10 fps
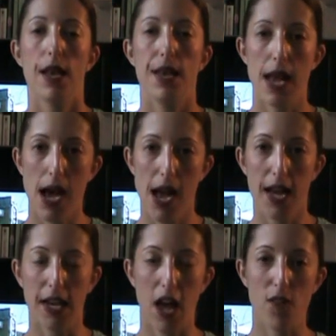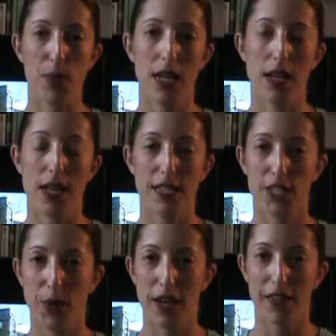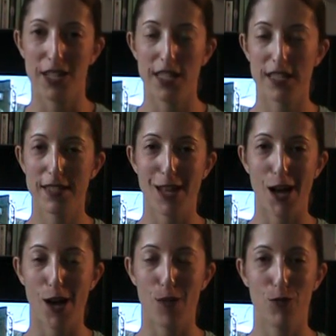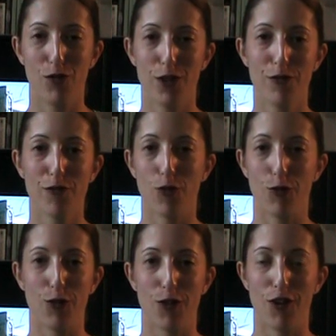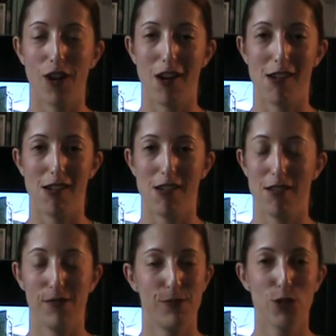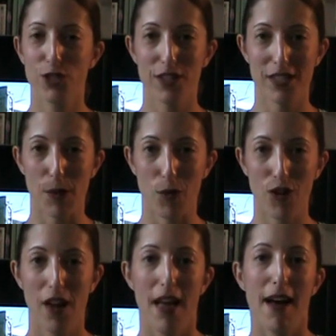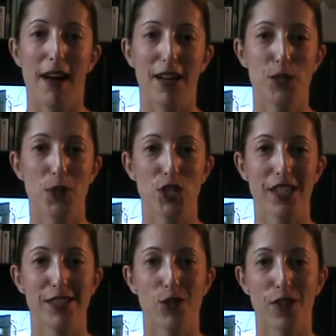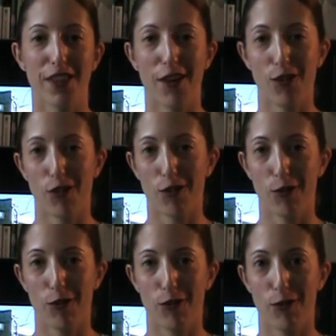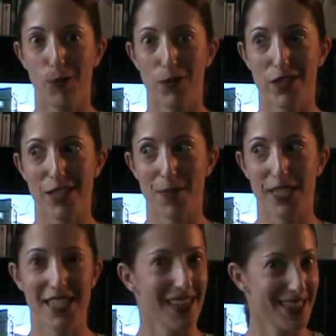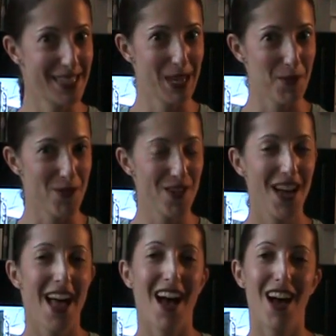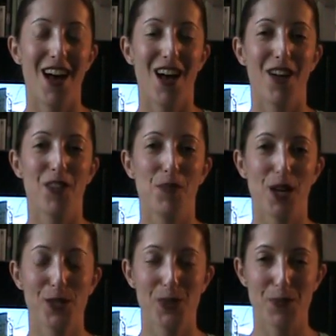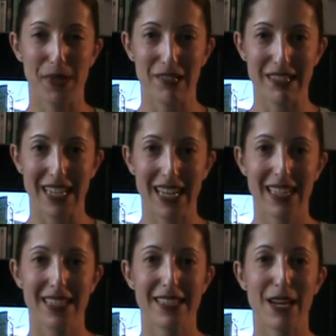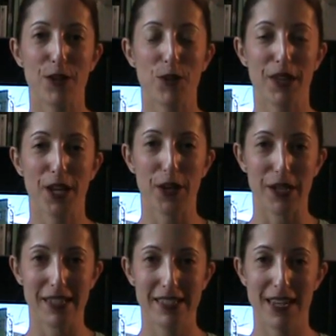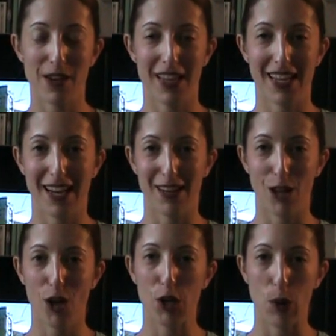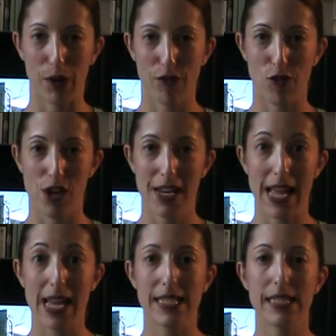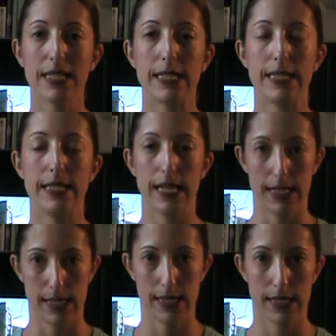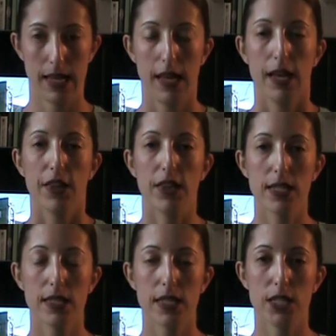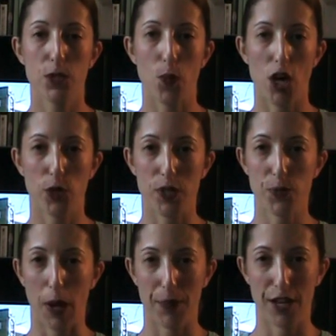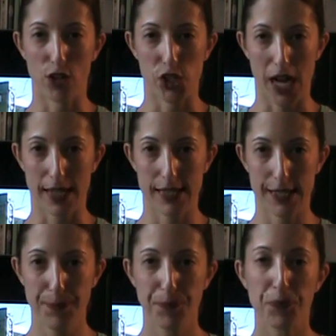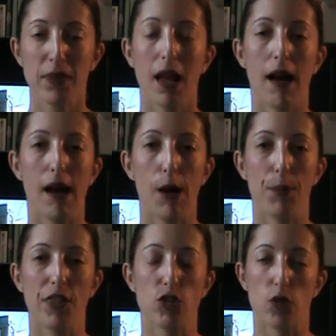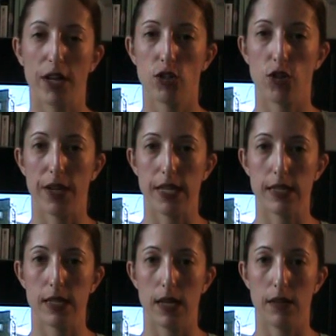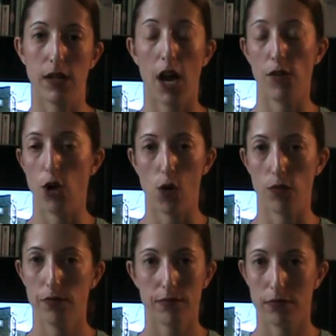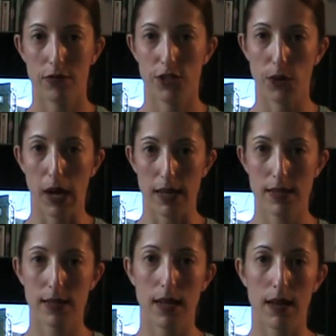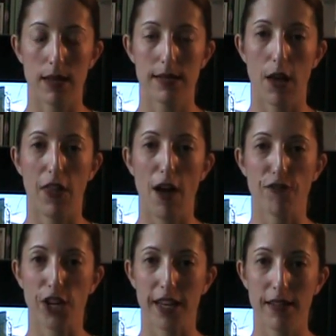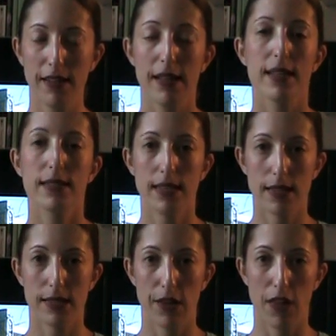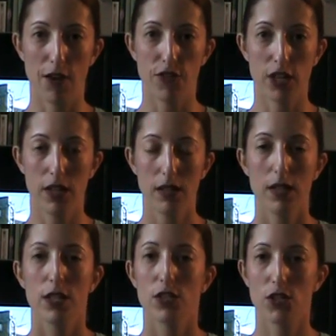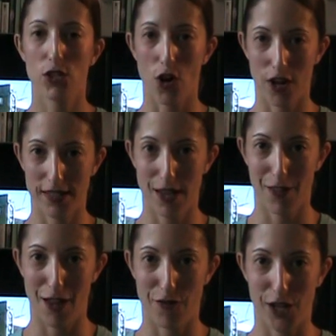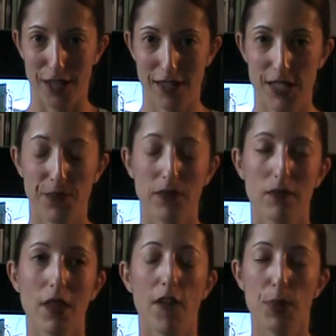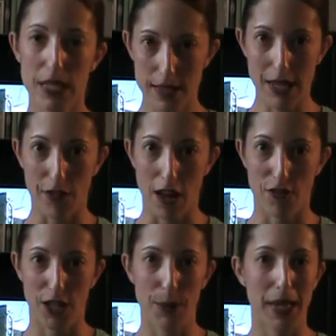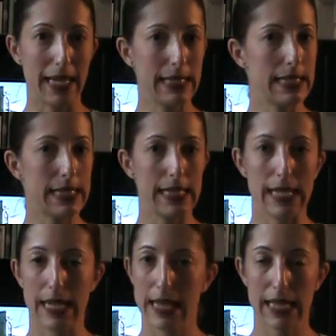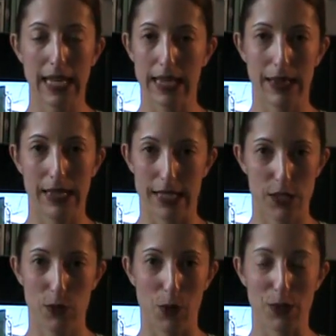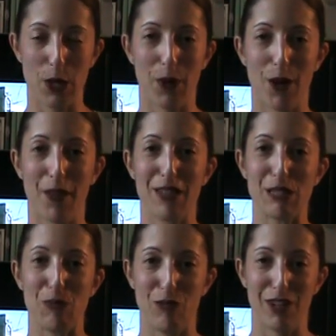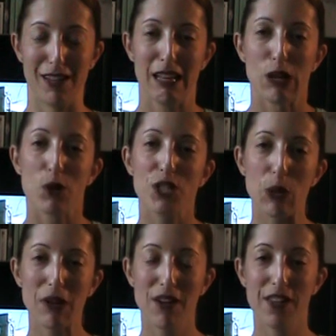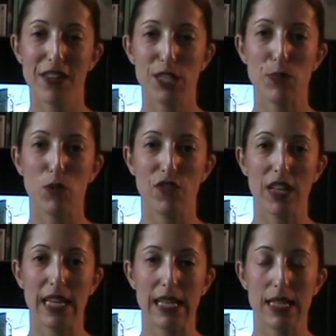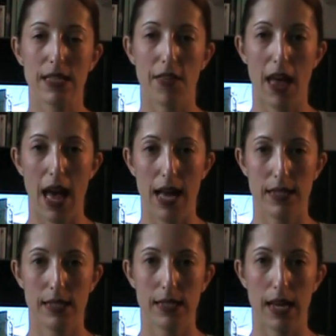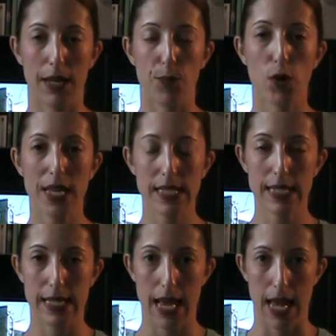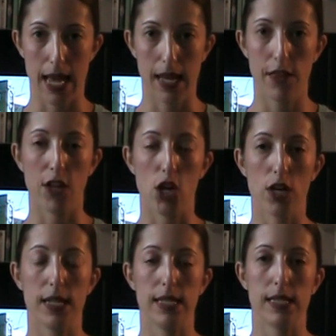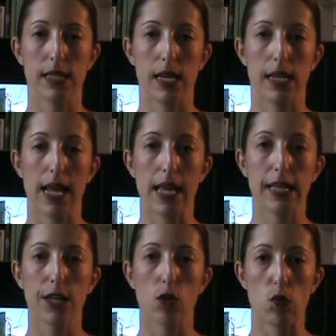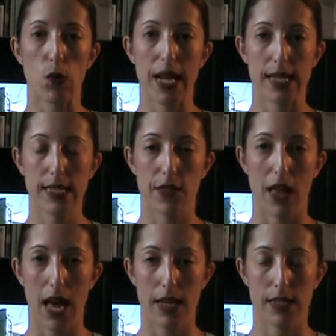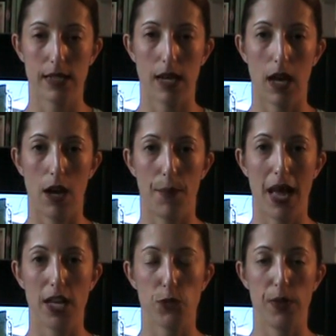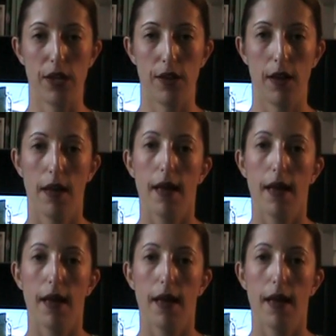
I've been anticipating this movie for most of the summer, especially considering the other movies I've been seeing this summer. The buzz was building, sounded really good, sounded like it had a lot going for it, and it does. This is brought to us by Peter Jackson, but the director is an unknown to us, South African, set in South Africa, starring South Africans. I've been to South Africa, but I didn't see anything like this, what was going on in this movie. What's going on in this movie is that in present day, there is an alien race that has been